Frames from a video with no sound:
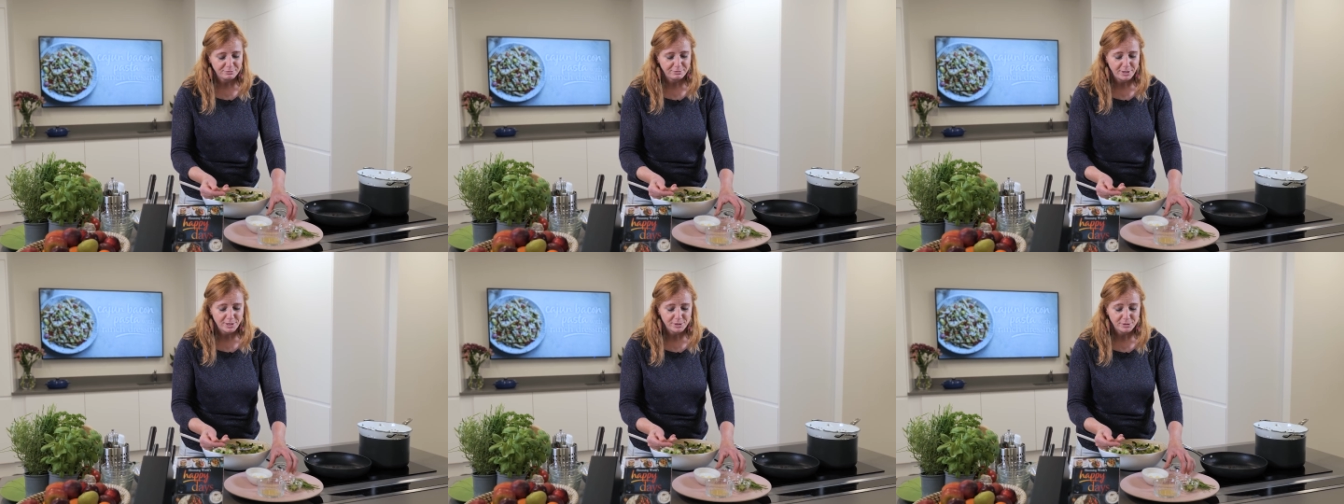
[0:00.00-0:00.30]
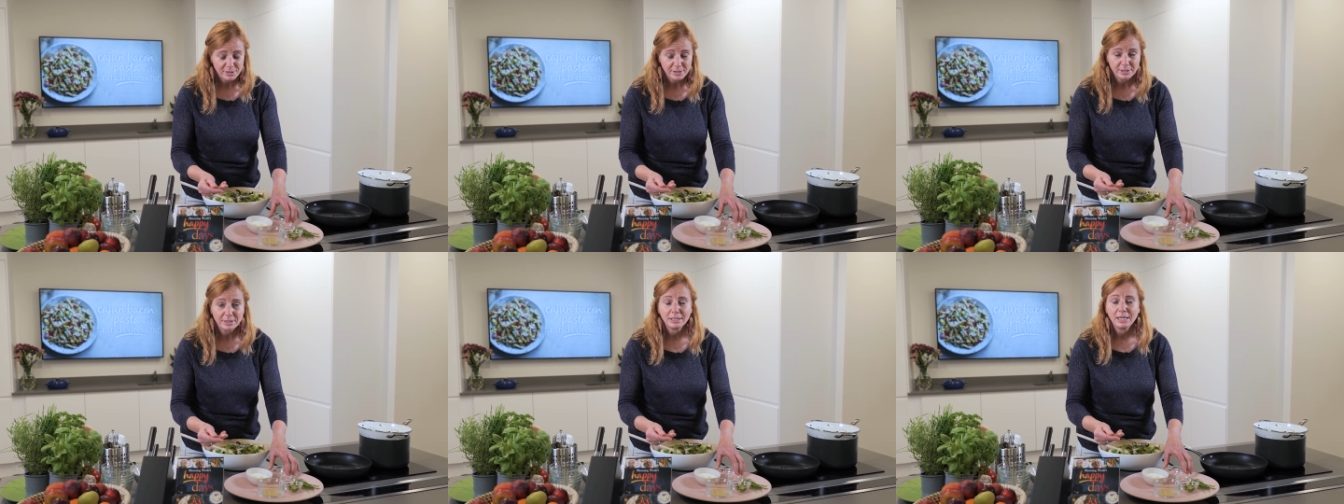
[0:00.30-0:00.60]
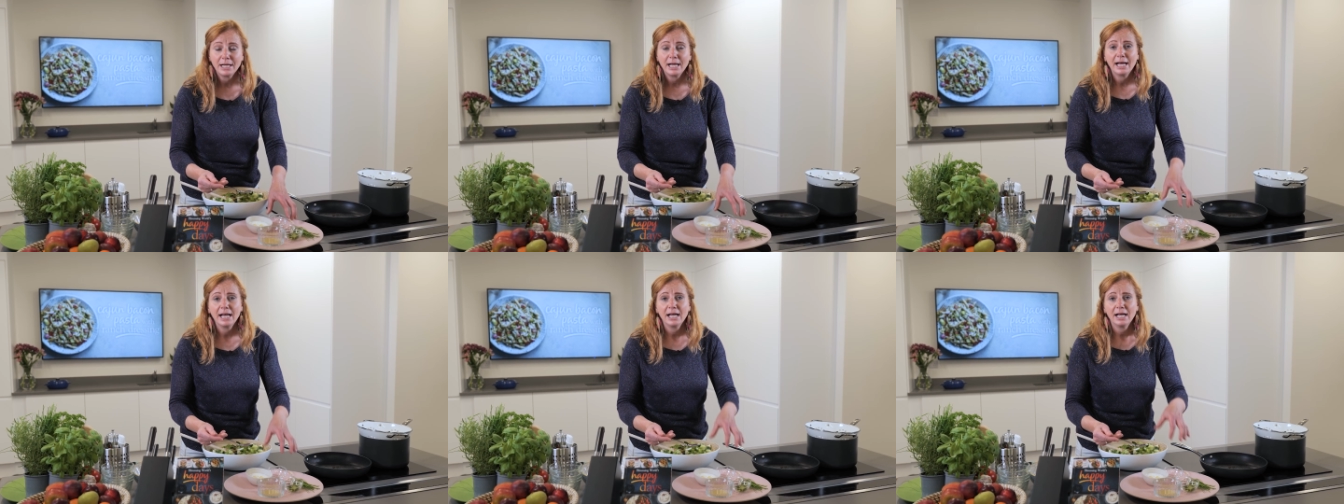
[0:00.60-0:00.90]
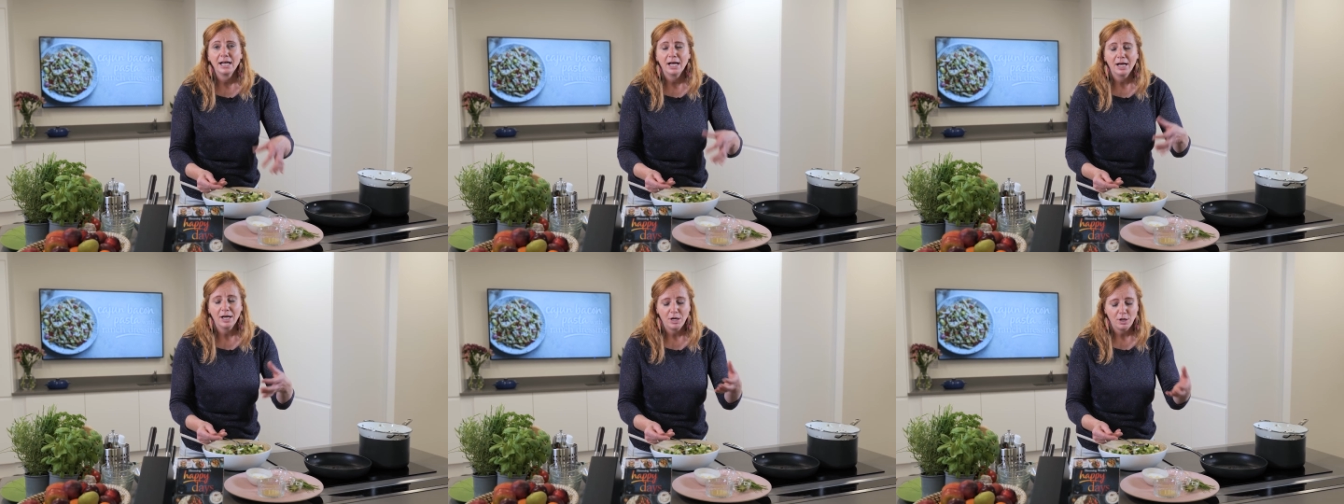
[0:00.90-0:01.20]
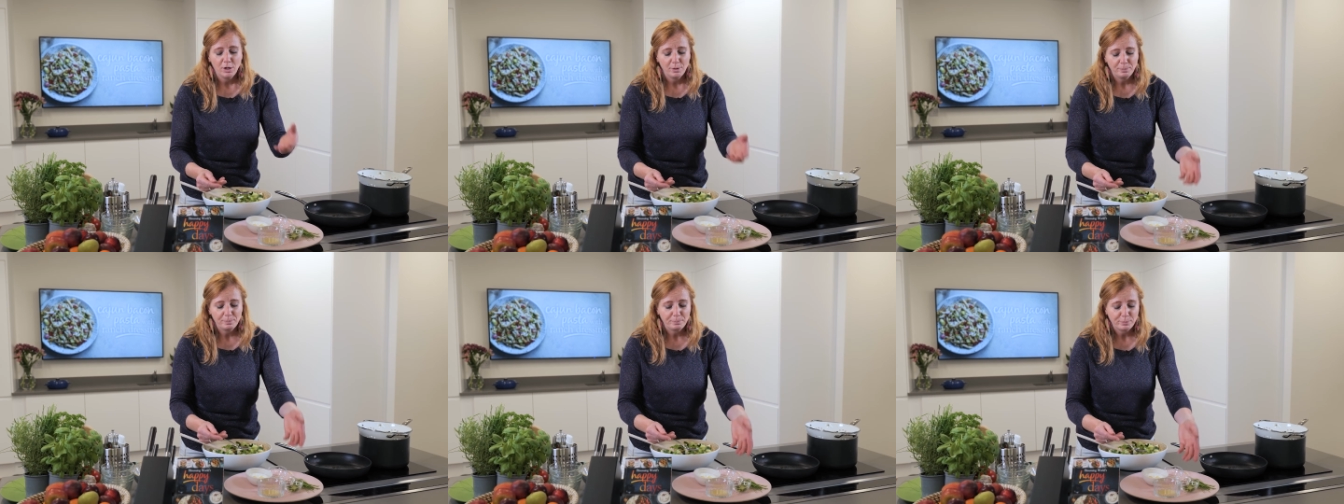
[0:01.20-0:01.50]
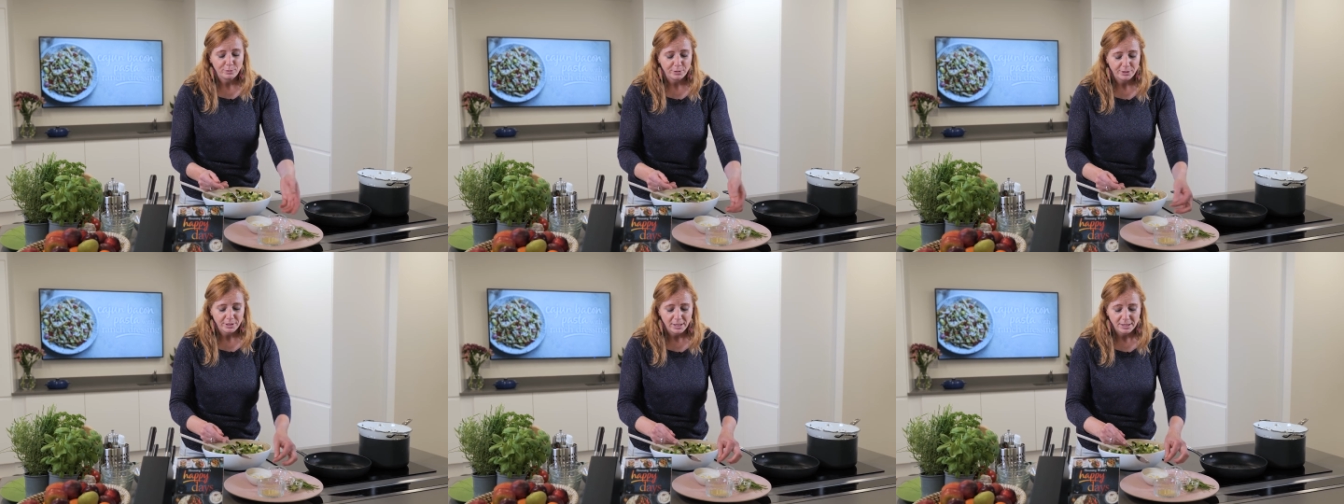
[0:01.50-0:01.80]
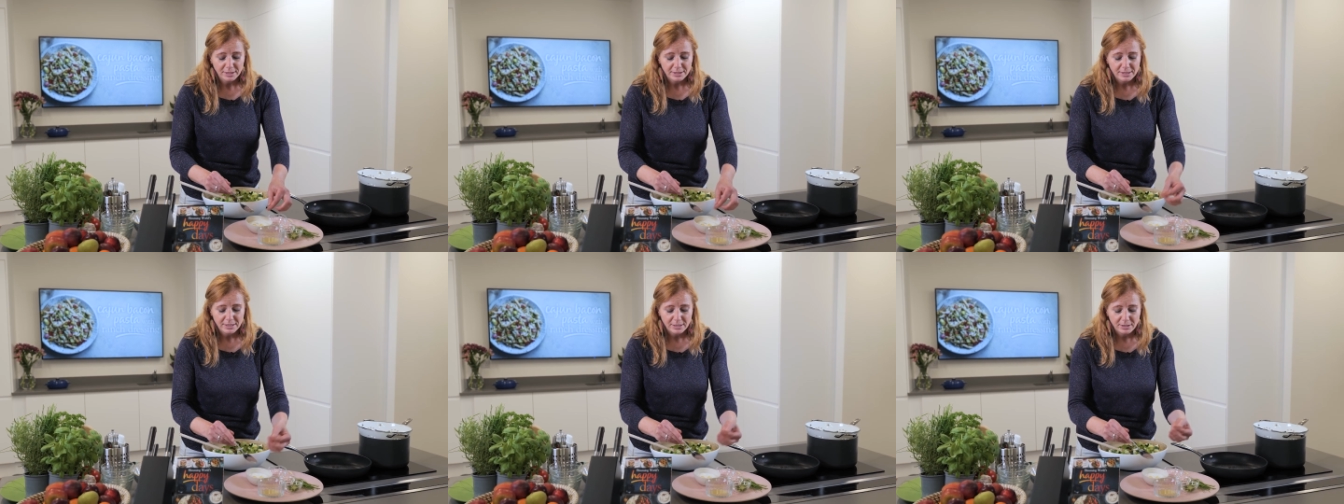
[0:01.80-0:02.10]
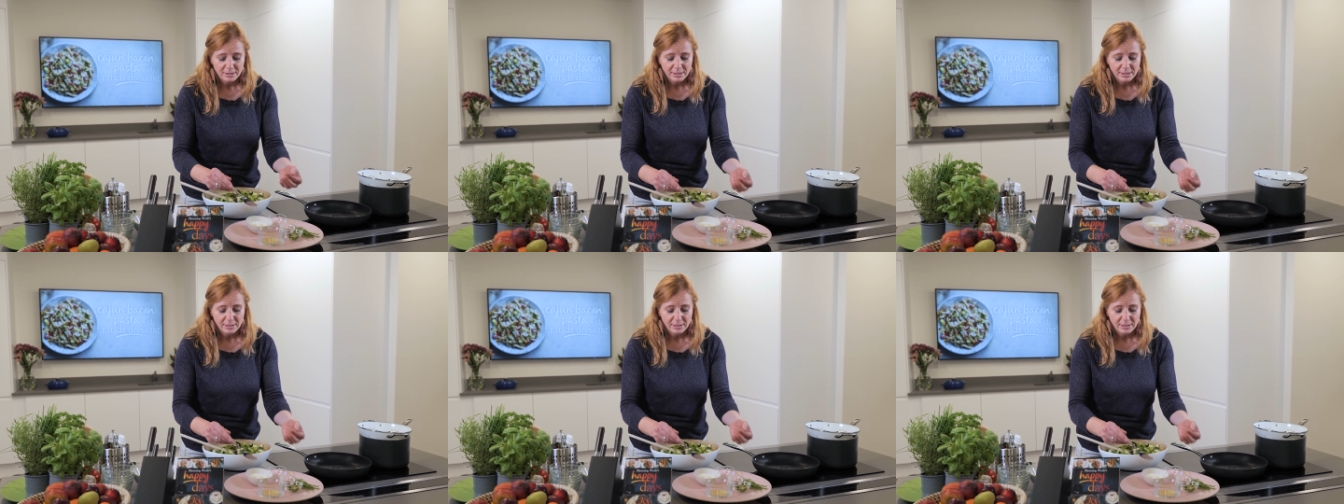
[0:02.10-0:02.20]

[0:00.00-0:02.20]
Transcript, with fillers: a frozen uh, products that